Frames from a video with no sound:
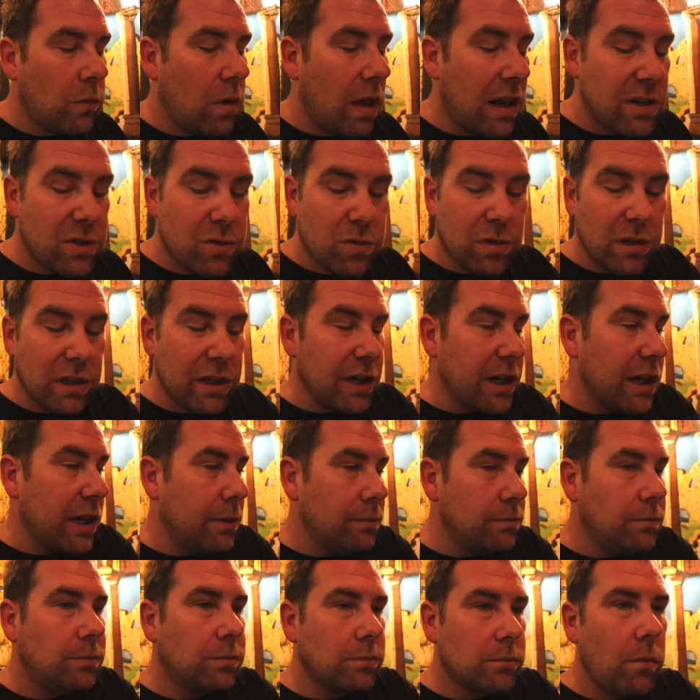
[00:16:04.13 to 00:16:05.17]
That's really
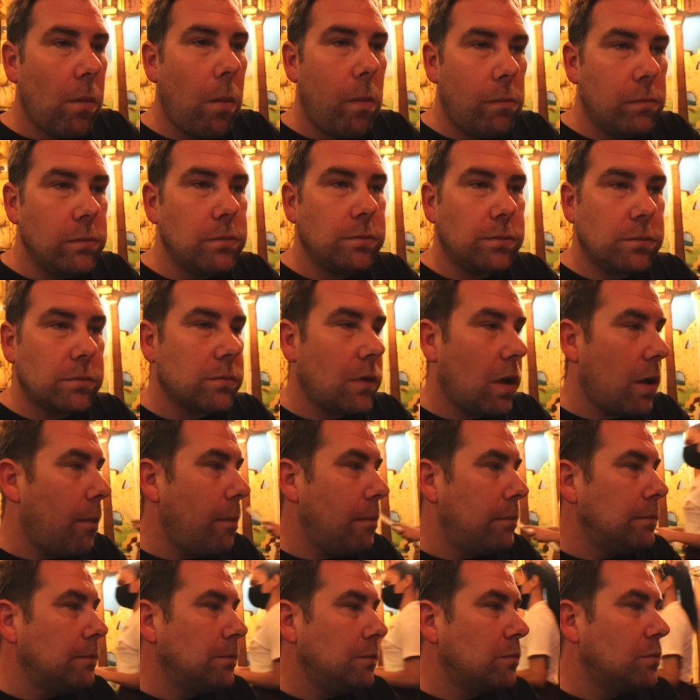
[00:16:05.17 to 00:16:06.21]
good.
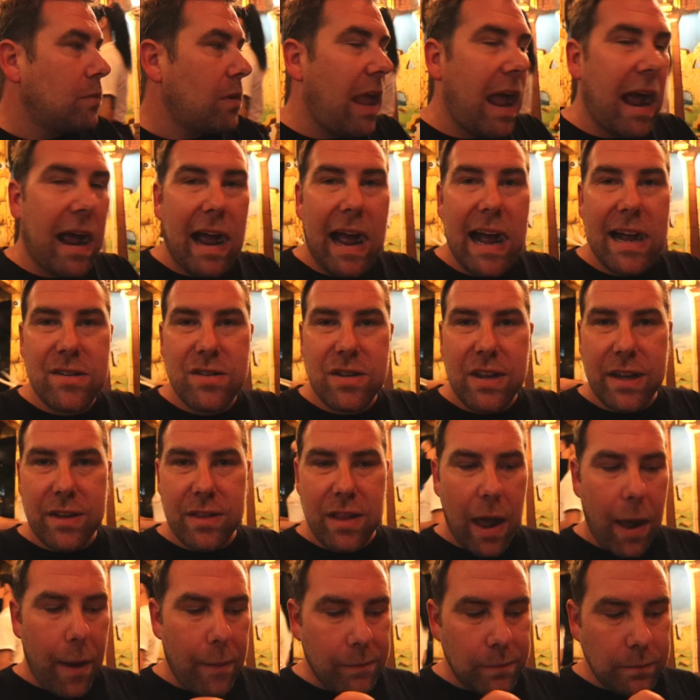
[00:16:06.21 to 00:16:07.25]
Yeah, adds like
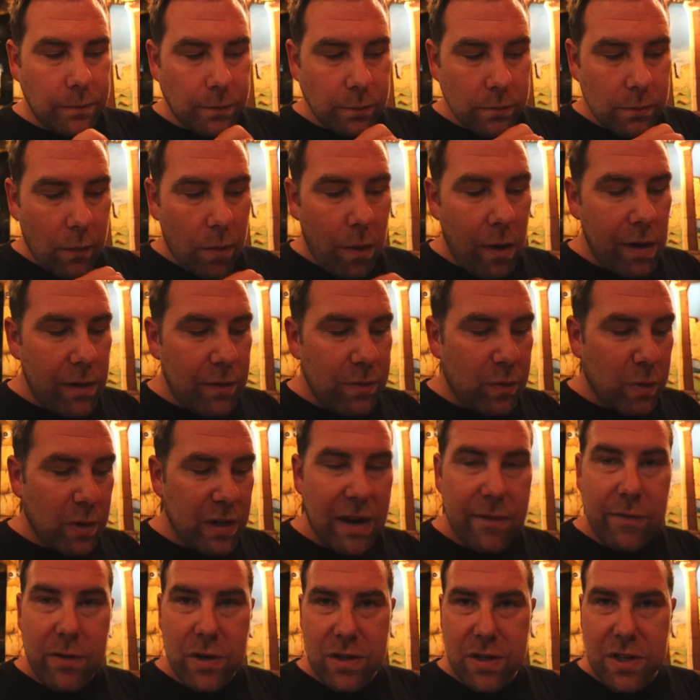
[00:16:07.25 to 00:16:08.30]
that,
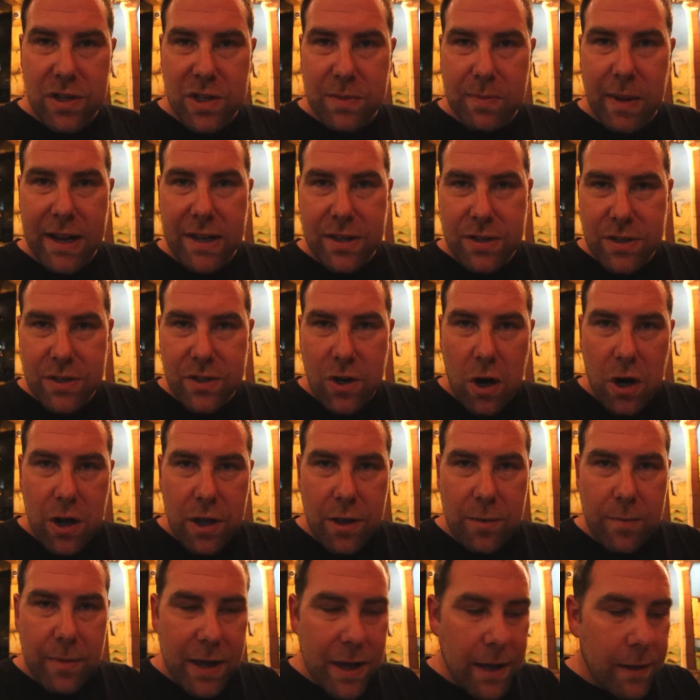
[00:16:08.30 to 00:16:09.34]
whatever the spices are in
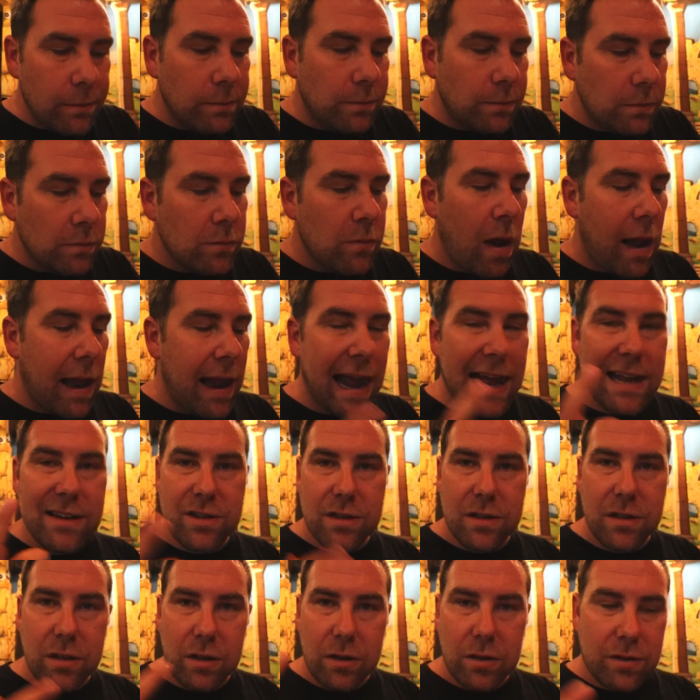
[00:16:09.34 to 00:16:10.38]
the meat, adds
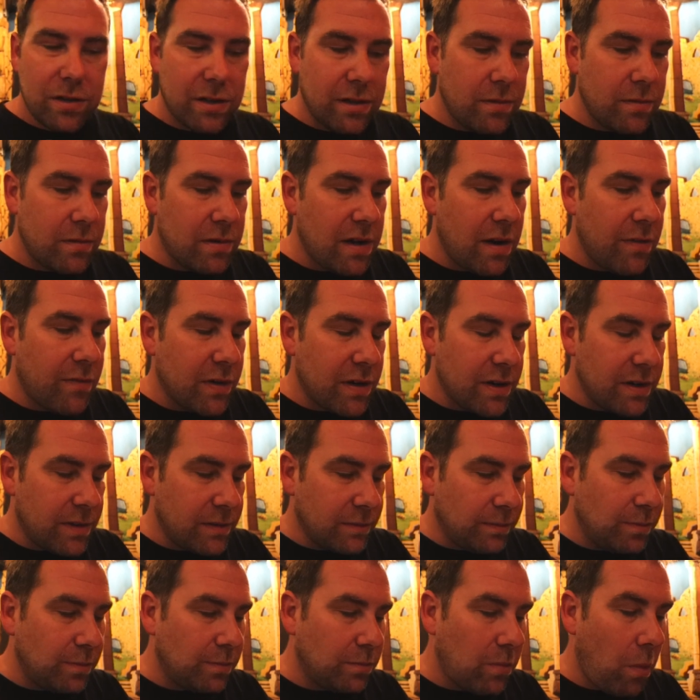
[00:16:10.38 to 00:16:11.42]
a little different
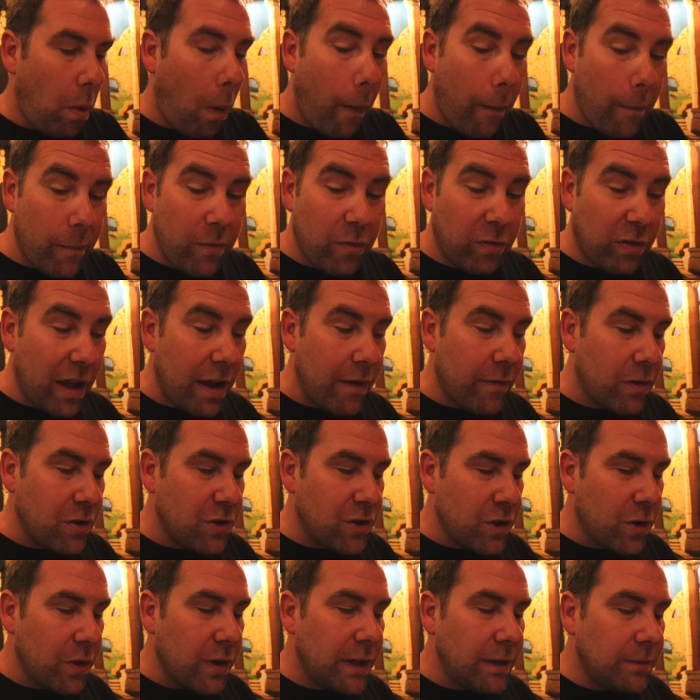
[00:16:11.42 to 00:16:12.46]
flavor
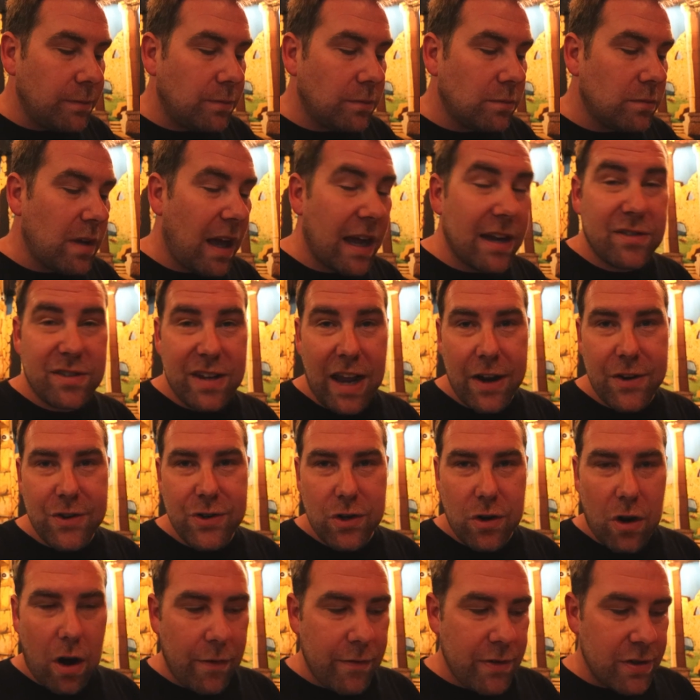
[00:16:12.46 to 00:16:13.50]
to it and
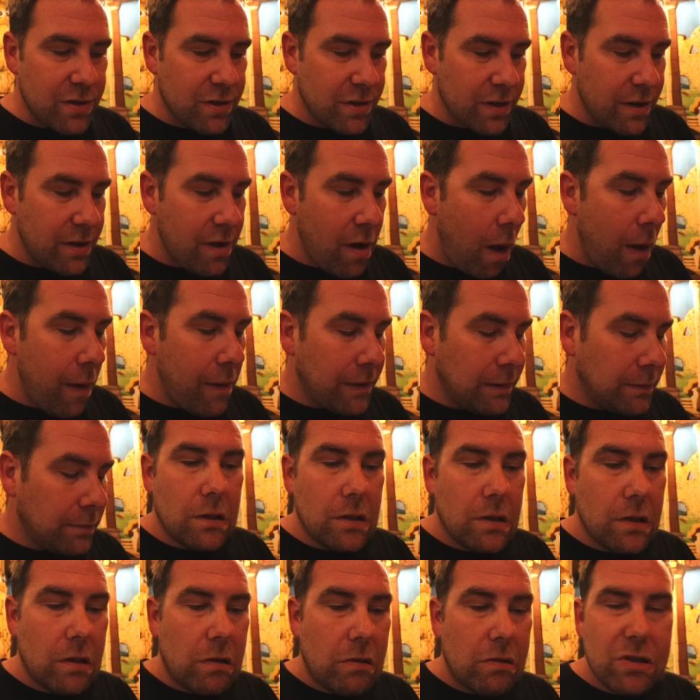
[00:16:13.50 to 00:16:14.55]
texture, obviously.
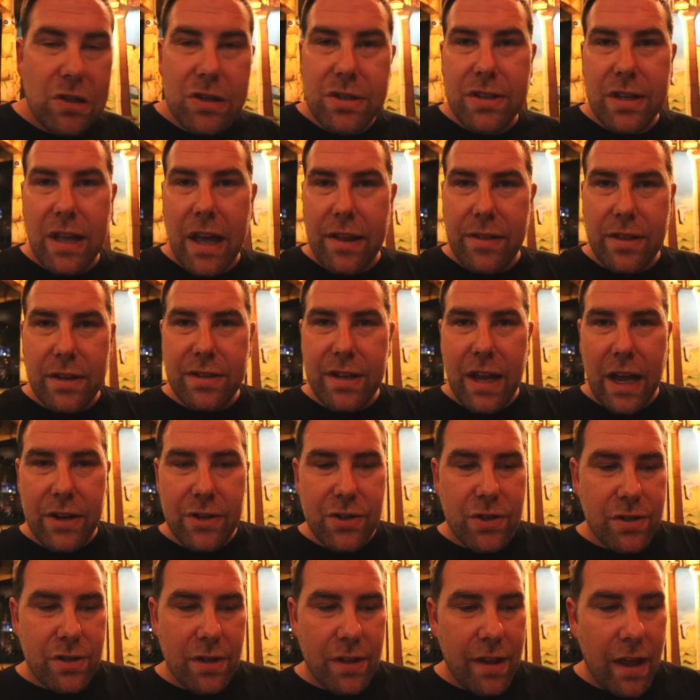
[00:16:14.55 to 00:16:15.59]
Yeah. Just that the
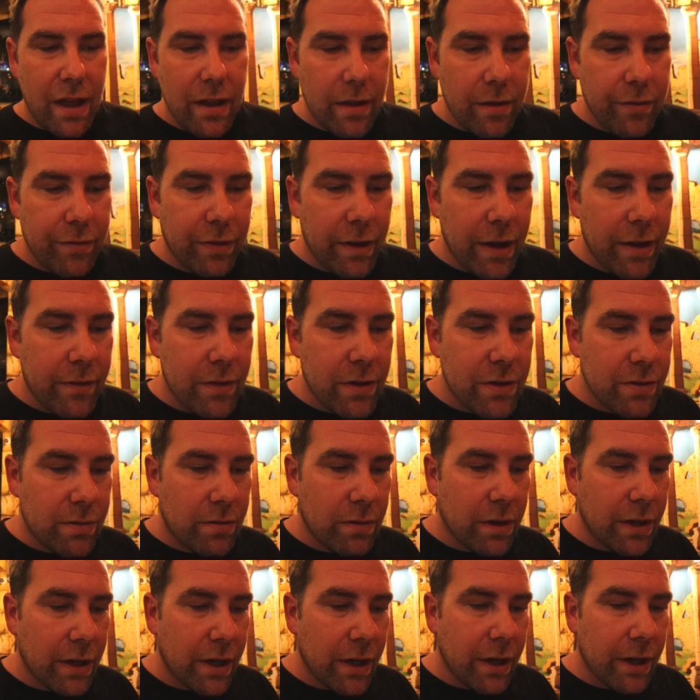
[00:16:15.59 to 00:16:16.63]
textures on that and the flavor is
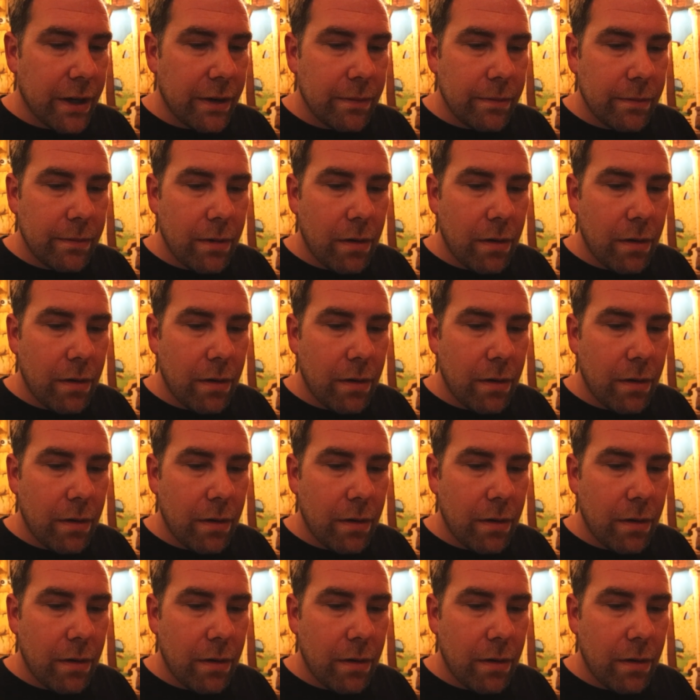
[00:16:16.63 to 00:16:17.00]
really good.